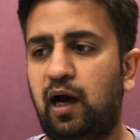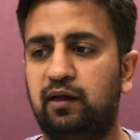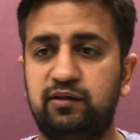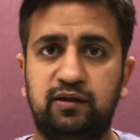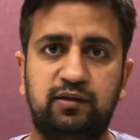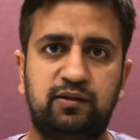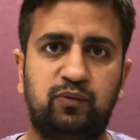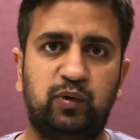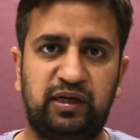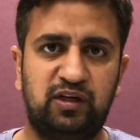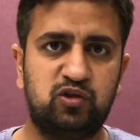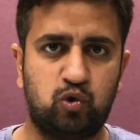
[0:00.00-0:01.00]
other
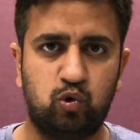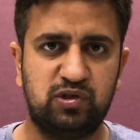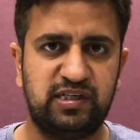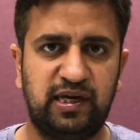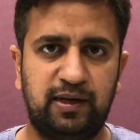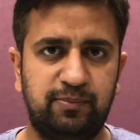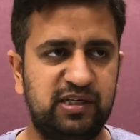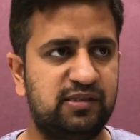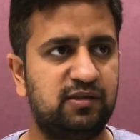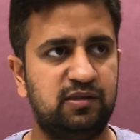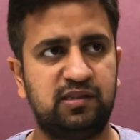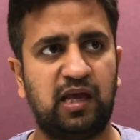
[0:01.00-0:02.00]
vendor source
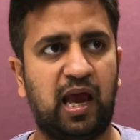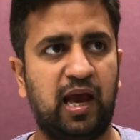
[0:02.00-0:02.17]
databases